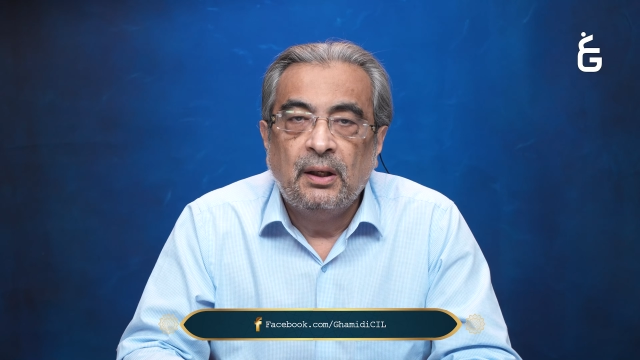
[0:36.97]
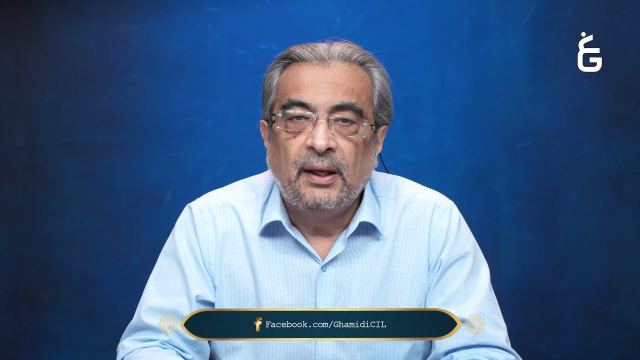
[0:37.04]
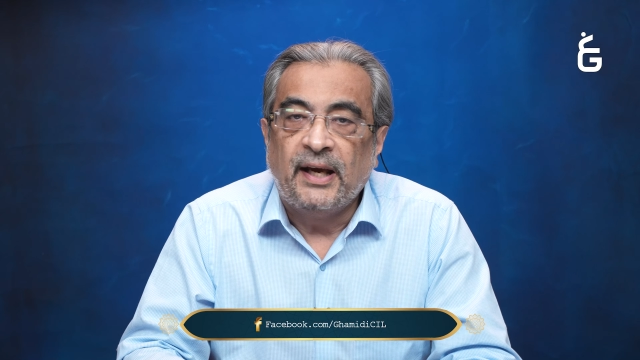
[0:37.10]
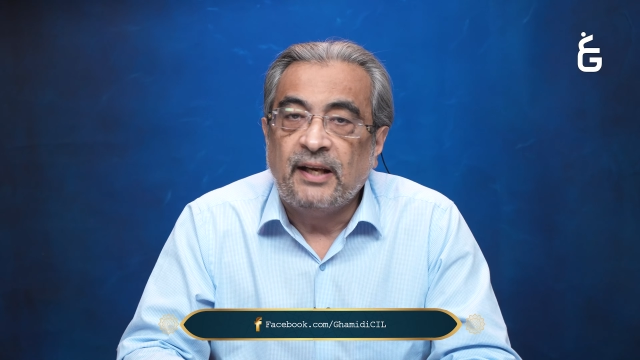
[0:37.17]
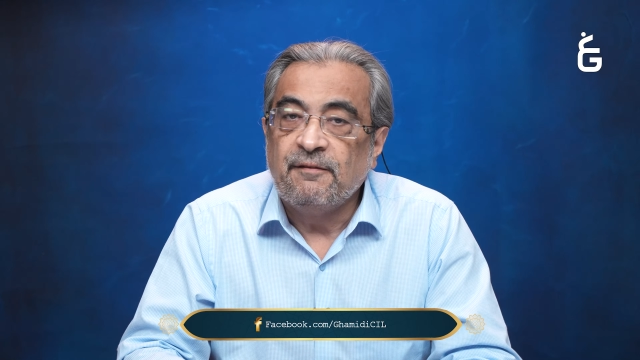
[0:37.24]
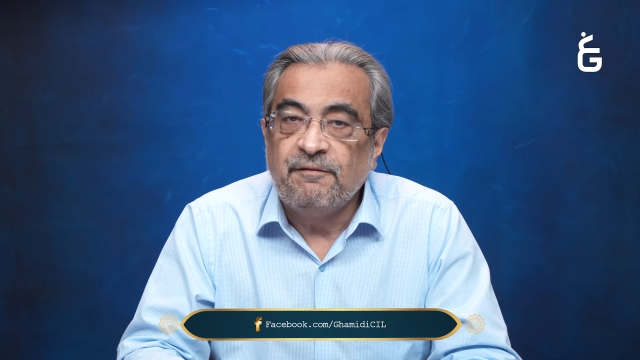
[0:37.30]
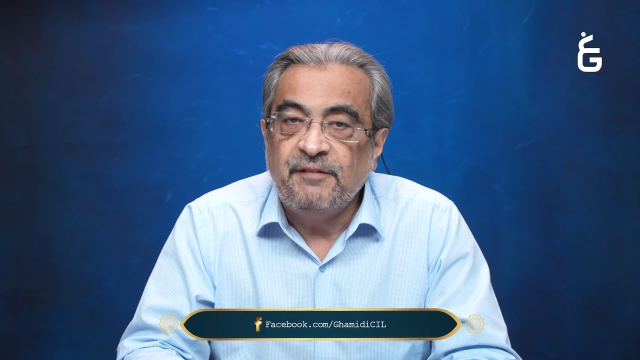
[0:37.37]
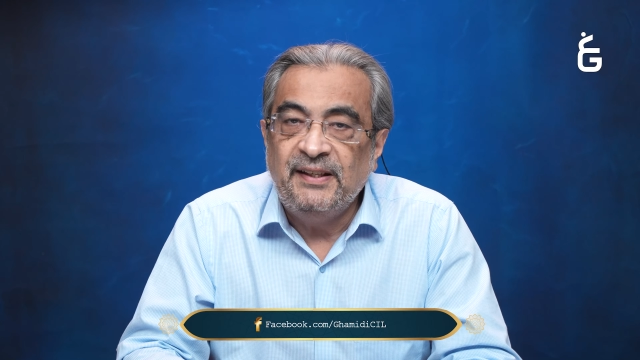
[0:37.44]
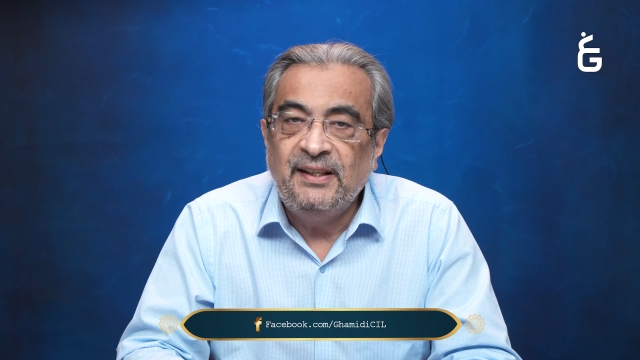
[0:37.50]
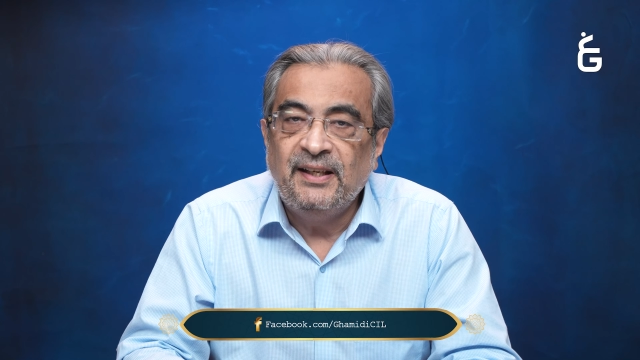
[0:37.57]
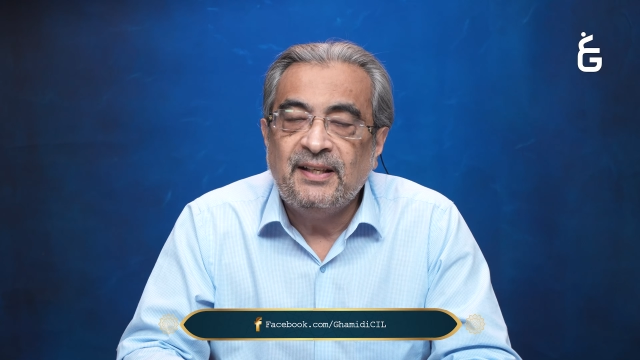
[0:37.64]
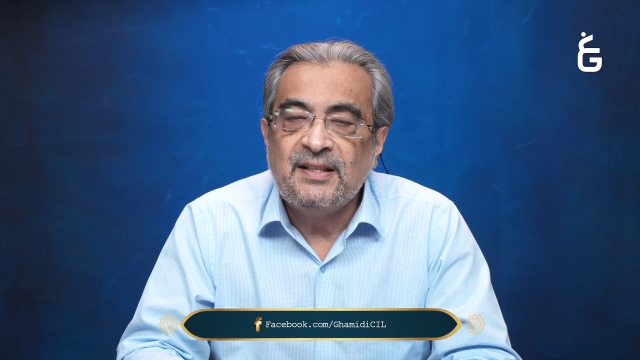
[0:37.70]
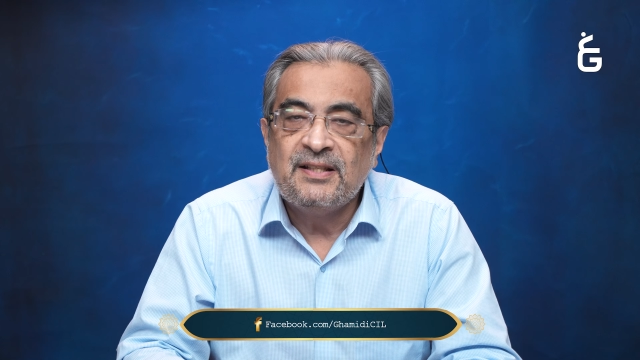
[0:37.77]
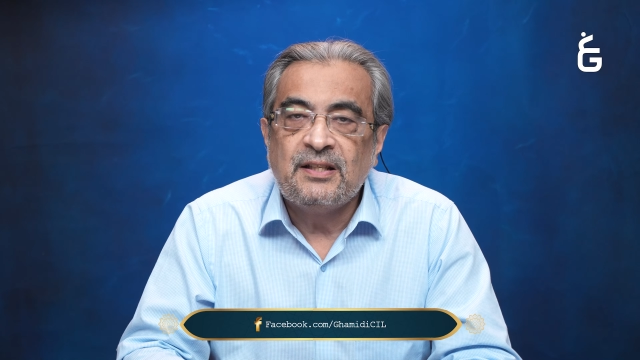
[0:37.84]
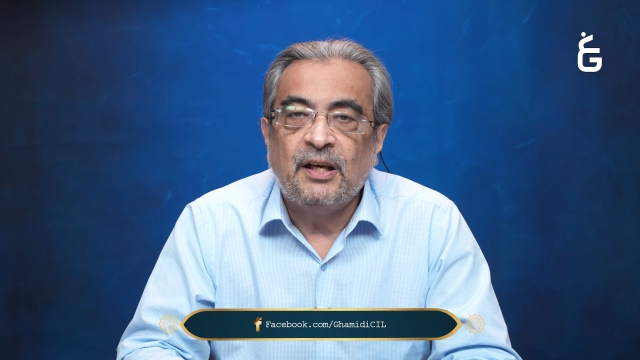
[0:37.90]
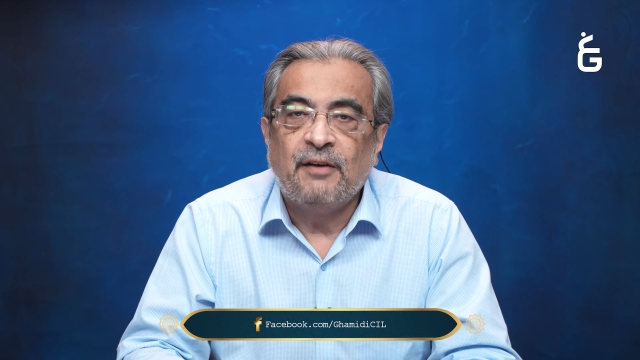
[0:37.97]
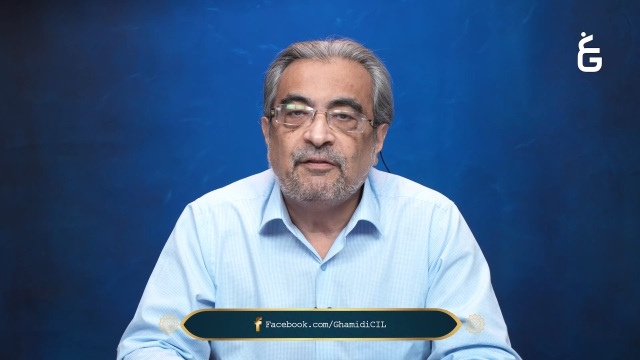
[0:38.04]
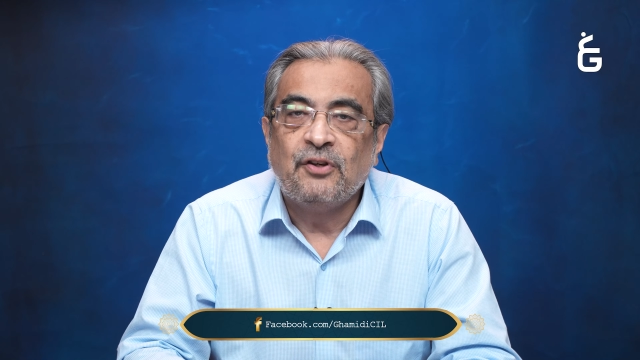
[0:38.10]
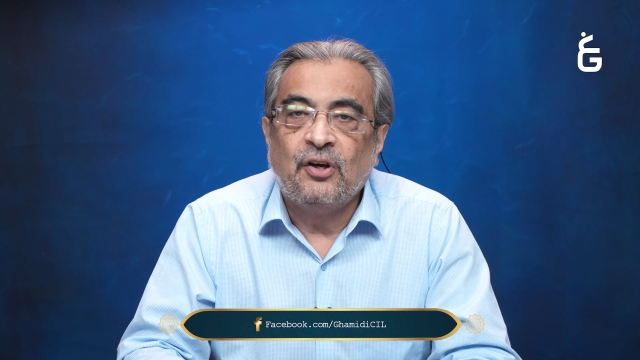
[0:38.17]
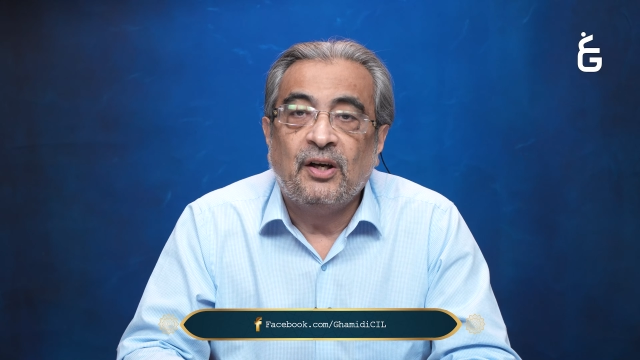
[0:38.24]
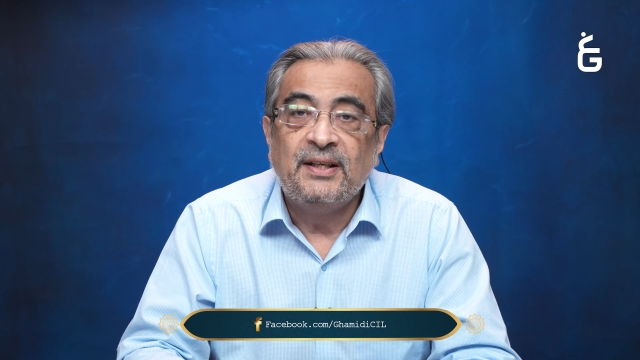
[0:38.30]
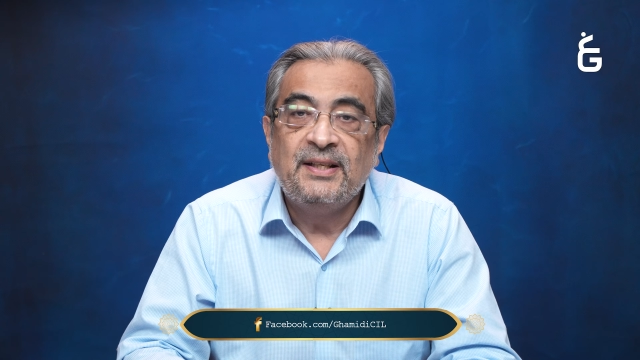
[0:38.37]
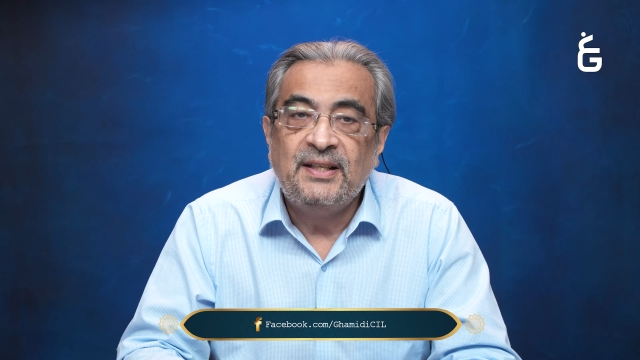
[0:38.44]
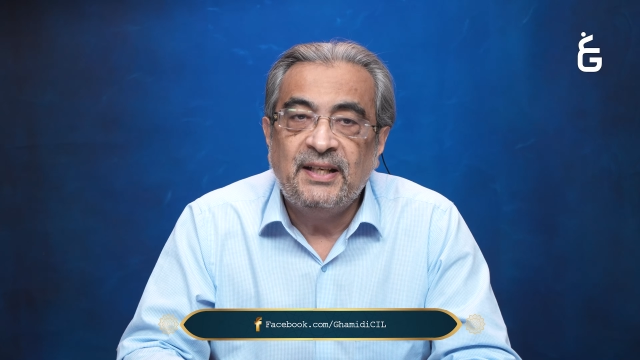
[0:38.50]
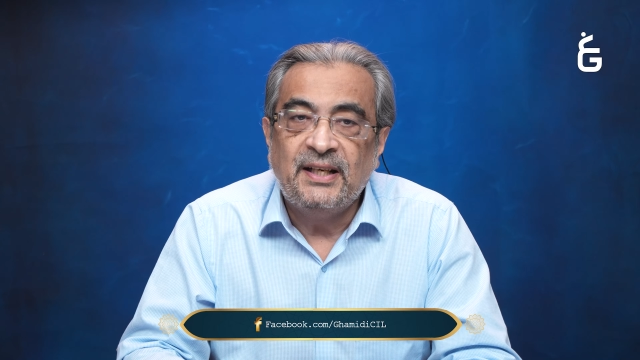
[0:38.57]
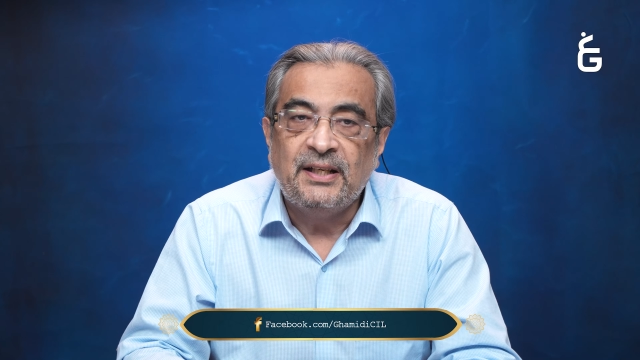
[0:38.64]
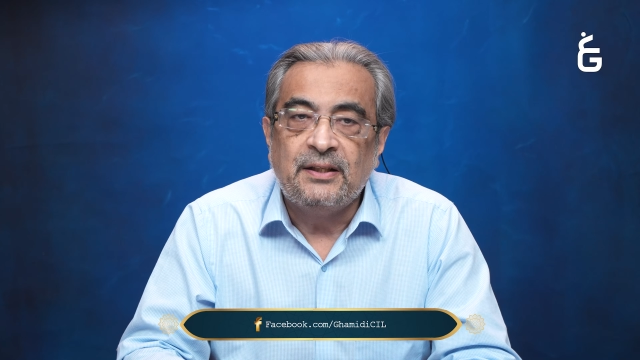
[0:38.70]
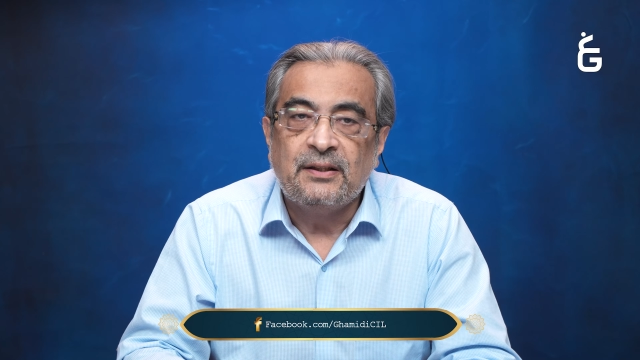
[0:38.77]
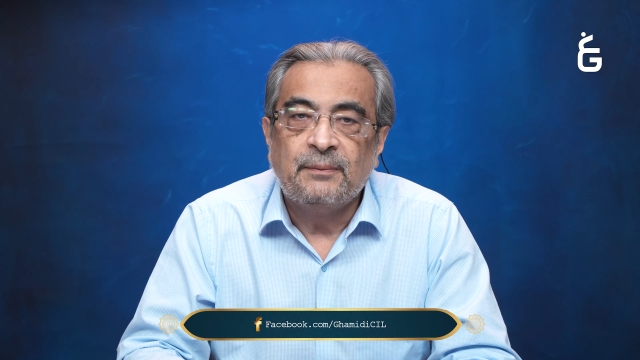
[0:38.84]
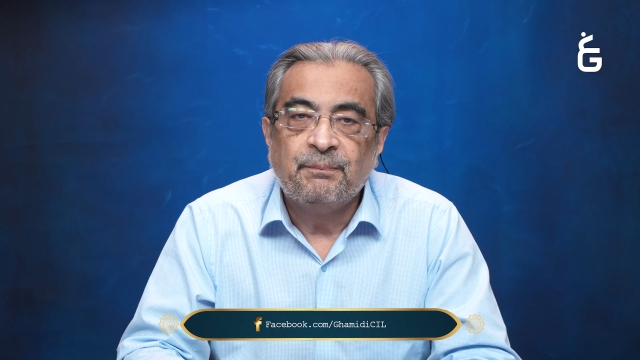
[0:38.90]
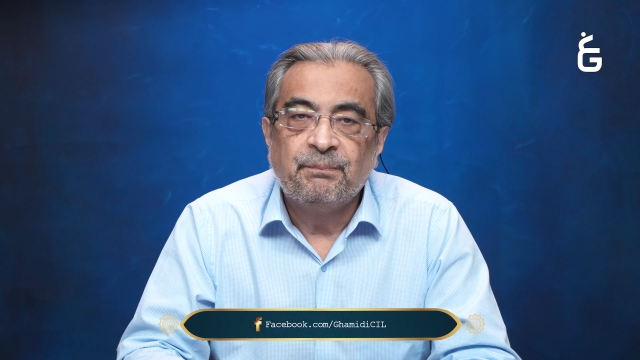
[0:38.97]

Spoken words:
and feelings have gone dead.